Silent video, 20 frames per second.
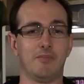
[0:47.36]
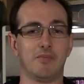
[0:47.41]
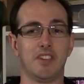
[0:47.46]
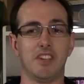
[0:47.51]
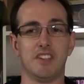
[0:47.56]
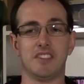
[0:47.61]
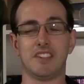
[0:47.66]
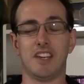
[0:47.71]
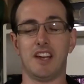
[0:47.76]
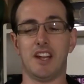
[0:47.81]

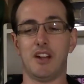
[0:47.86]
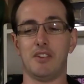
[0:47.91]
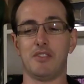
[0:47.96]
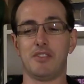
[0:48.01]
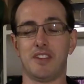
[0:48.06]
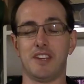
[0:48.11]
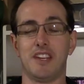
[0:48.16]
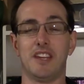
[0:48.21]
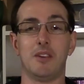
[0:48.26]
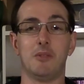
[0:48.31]
you start
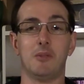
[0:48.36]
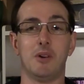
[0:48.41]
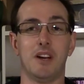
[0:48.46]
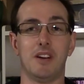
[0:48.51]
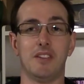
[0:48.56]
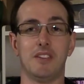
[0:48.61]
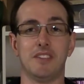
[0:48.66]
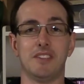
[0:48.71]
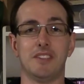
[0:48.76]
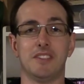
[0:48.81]
off thinking,
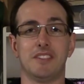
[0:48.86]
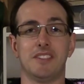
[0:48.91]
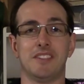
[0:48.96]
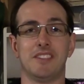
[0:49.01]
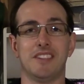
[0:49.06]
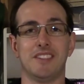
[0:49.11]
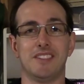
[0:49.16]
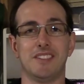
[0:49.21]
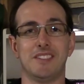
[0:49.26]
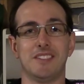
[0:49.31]
well, this is,
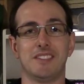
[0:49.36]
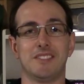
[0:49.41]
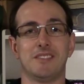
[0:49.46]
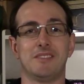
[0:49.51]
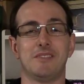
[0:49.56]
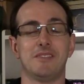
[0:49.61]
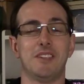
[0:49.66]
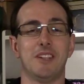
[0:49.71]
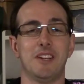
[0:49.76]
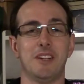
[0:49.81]
this
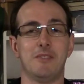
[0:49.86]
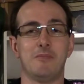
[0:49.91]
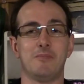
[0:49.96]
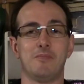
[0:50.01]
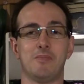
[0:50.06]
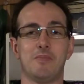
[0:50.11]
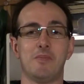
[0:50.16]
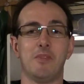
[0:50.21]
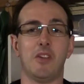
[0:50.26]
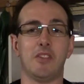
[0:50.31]
is you know,
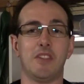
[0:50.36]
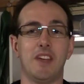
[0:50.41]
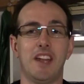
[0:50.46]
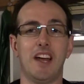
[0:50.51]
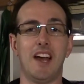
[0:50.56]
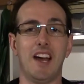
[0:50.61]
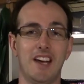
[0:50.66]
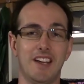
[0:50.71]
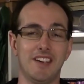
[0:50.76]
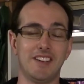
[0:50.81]
not
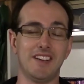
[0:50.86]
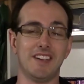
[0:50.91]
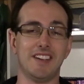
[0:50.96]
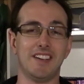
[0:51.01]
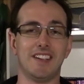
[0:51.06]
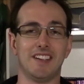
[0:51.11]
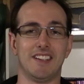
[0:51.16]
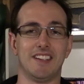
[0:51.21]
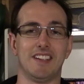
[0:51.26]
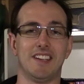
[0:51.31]
that hard
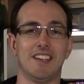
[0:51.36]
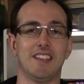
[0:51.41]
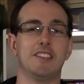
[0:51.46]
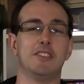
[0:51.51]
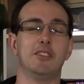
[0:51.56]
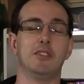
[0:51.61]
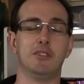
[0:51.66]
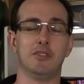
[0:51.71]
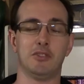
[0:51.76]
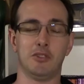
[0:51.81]
and
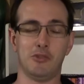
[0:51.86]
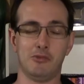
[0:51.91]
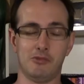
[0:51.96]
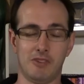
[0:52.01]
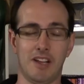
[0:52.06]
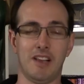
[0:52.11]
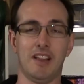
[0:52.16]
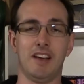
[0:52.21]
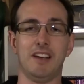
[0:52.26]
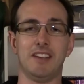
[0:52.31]
then you soon
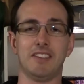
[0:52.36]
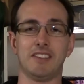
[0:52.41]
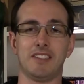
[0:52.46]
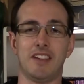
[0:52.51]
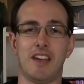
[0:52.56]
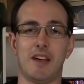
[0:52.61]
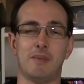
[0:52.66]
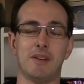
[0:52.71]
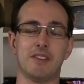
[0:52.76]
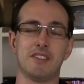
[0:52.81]

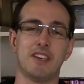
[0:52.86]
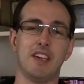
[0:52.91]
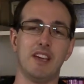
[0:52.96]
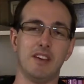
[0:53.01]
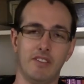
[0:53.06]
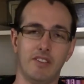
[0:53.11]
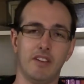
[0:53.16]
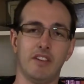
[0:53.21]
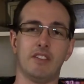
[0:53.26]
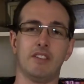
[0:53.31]
realize how much
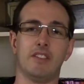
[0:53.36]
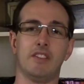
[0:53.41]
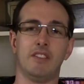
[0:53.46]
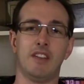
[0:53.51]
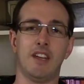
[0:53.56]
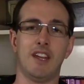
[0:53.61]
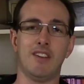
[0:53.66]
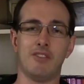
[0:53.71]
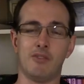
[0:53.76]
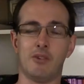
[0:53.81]
effort
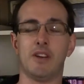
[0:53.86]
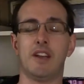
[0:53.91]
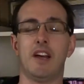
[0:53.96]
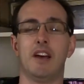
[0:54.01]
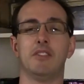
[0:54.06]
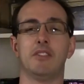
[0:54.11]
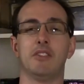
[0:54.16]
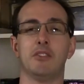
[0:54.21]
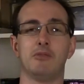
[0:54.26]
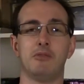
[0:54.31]
that everyone
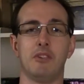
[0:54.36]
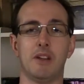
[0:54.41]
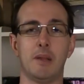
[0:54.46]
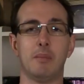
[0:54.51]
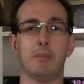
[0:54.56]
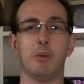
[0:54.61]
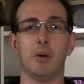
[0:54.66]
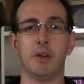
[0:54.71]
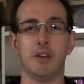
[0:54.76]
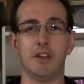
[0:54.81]
else has
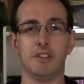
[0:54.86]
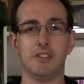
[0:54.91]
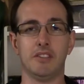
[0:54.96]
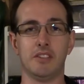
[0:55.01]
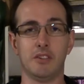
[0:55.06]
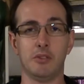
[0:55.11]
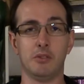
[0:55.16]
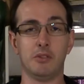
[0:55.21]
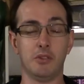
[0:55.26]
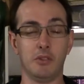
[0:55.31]
really put
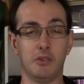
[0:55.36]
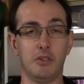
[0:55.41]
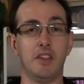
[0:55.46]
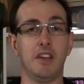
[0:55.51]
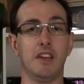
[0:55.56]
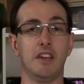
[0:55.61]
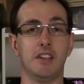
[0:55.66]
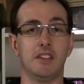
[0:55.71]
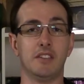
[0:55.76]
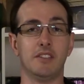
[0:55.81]
into to
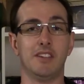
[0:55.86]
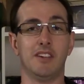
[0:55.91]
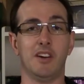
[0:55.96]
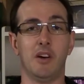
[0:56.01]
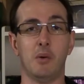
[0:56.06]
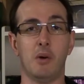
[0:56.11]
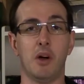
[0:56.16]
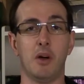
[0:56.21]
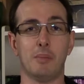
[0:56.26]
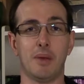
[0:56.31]
their
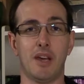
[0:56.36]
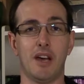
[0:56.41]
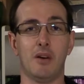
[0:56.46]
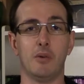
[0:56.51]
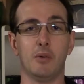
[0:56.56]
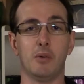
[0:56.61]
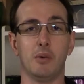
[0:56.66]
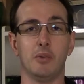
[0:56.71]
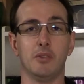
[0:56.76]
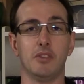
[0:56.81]
DIY
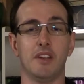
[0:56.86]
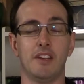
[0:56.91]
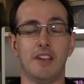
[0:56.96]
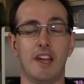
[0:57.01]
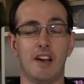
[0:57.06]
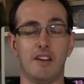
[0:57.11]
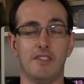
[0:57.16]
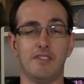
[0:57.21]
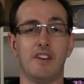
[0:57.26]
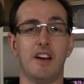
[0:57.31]
power walls and
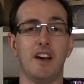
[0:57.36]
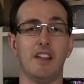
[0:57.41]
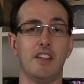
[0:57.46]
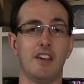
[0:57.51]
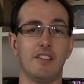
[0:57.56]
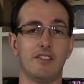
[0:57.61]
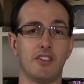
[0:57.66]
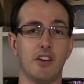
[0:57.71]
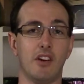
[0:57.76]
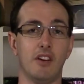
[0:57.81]
how far
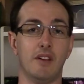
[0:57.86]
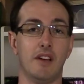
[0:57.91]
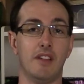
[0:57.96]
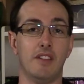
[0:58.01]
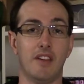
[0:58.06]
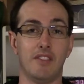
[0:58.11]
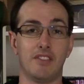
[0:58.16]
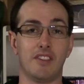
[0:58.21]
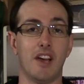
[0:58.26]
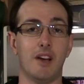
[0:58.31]
they've gone
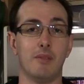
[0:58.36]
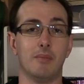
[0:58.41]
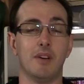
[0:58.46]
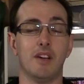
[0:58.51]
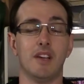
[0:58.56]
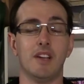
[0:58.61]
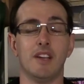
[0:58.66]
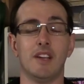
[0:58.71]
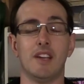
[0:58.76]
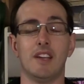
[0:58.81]
they've come
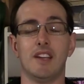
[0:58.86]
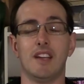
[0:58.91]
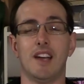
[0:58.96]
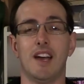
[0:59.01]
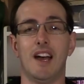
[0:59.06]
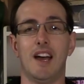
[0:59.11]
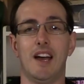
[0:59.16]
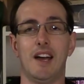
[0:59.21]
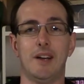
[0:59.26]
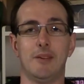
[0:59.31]

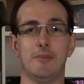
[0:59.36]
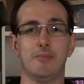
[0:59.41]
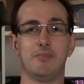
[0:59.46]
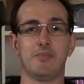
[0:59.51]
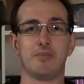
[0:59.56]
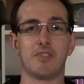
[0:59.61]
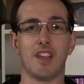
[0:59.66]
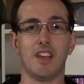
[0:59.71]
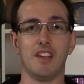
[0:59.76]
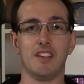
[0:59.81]

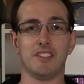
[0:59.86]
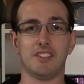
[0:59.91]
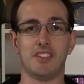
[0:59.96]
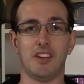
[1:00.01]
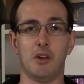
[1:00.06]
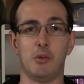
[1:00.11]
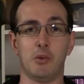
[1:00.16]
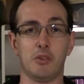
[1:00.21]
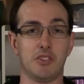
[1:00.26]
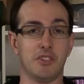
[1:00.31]
um,
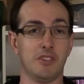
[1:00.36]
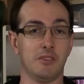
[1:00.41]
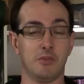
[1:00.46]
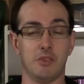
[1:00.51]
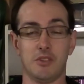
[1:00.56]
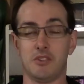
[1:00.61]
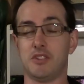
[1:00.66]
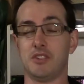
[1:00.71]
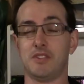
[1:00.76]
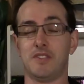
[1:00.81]
so which
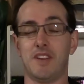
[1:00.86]
which is